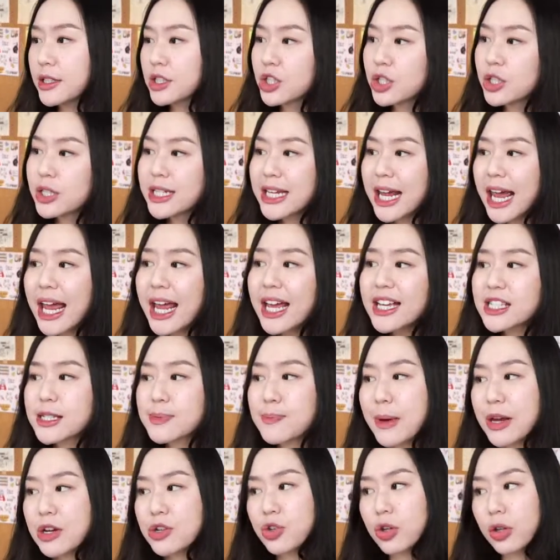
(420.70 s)
today
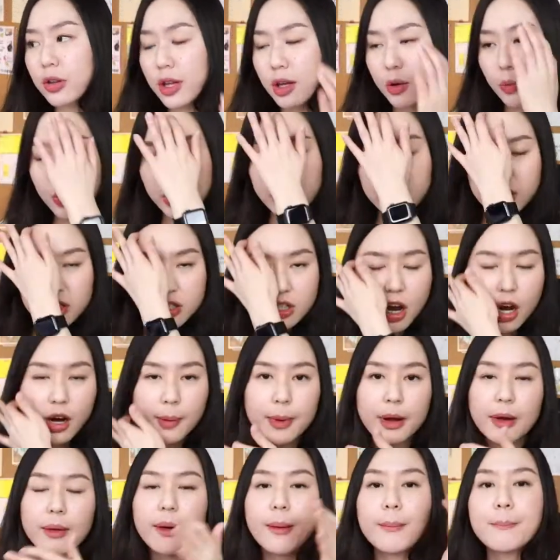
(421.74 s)
especially, we're going to talk
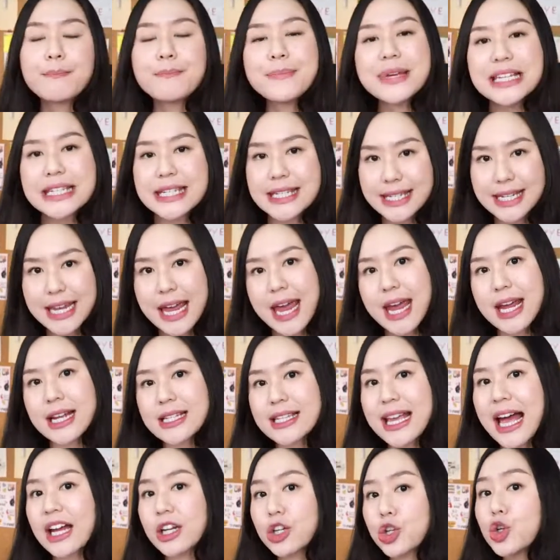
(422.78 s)
about a mistake
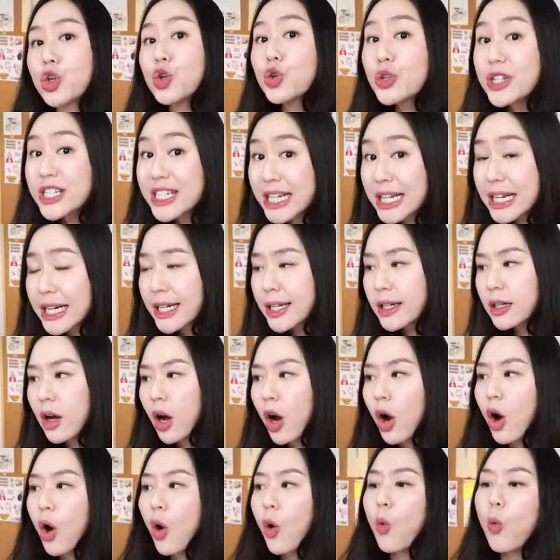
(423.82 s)
that you did
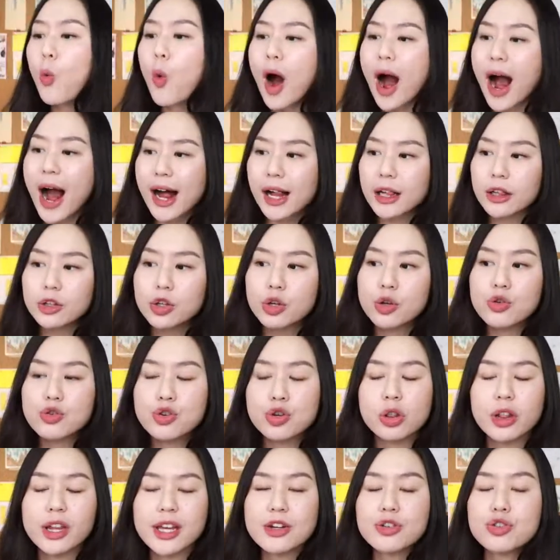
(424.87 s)
while
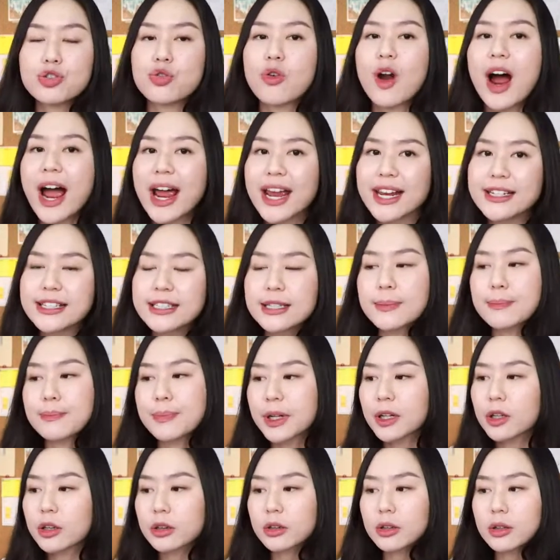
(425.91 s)
usually trying to
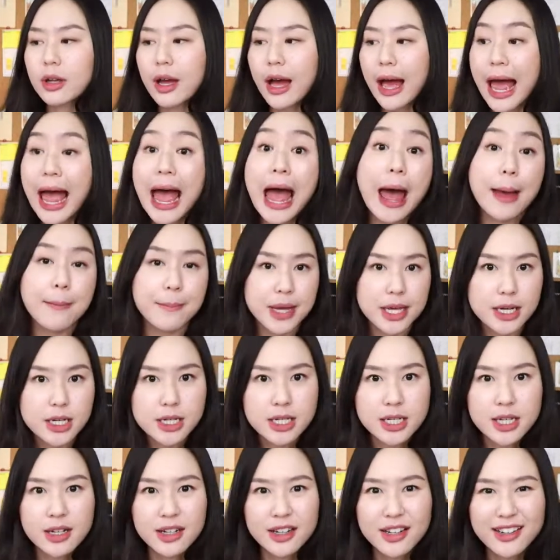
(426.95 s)
build a habit
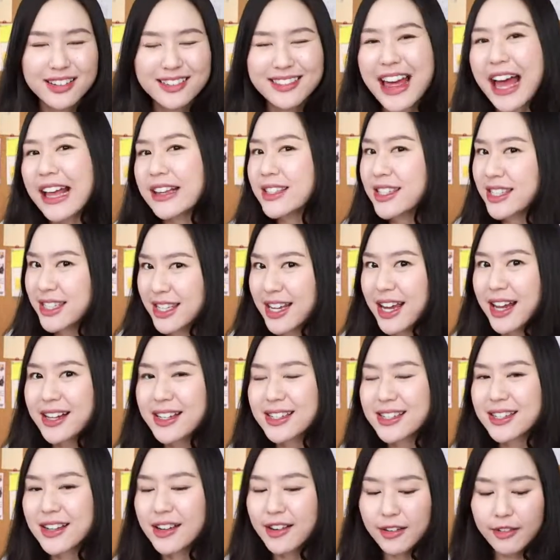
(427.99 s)
that
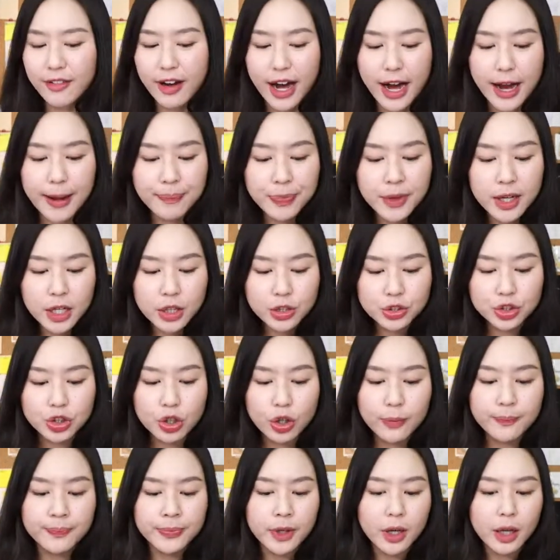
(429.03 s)
sticks, right? So
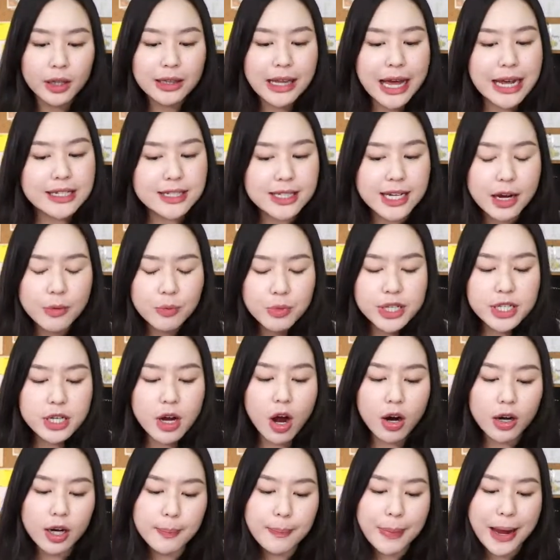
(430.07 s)
last time we
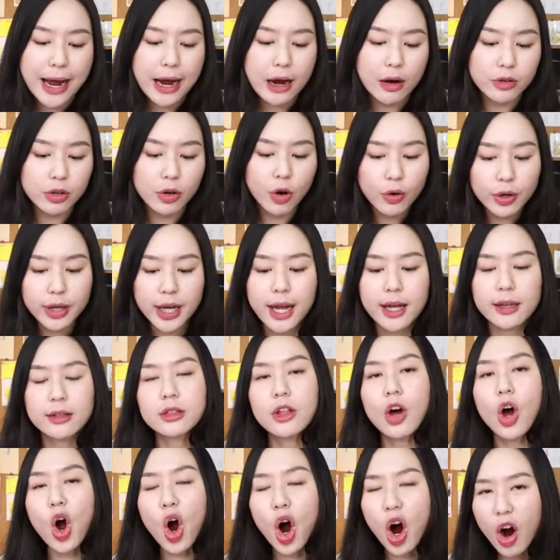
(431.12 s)
talked about, okay,
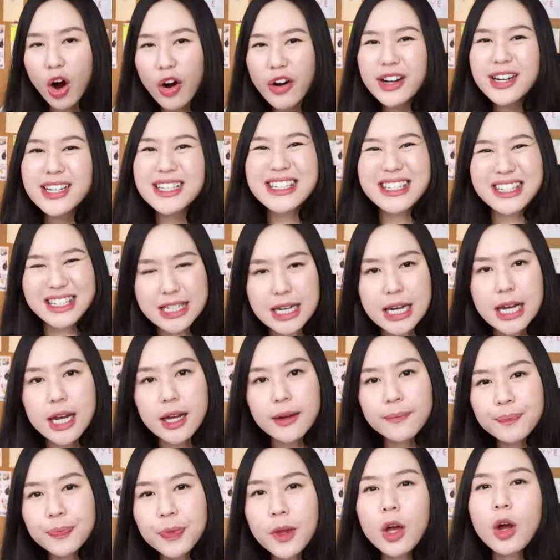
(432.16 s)
the hardest thing
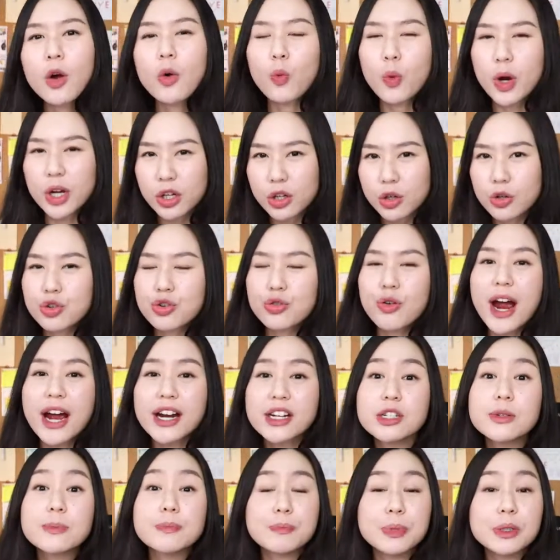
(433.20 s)
when you try
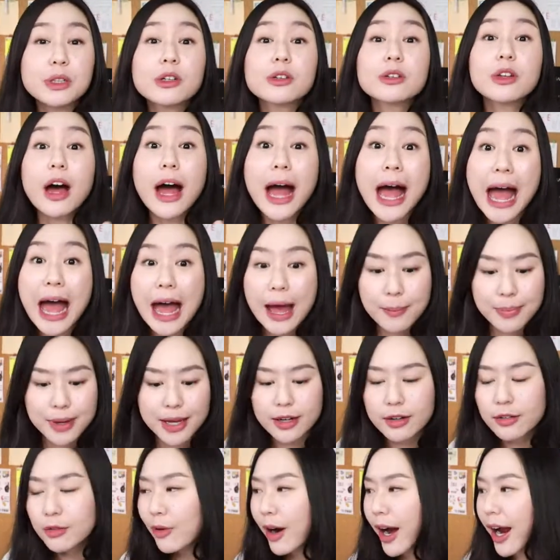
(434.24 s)
to build a
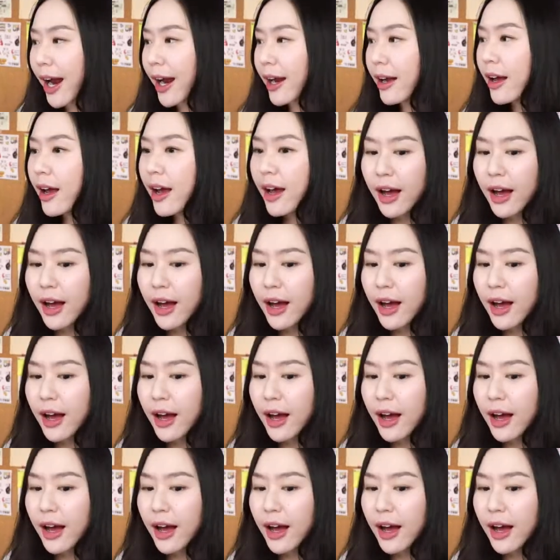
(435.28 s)
habit, right,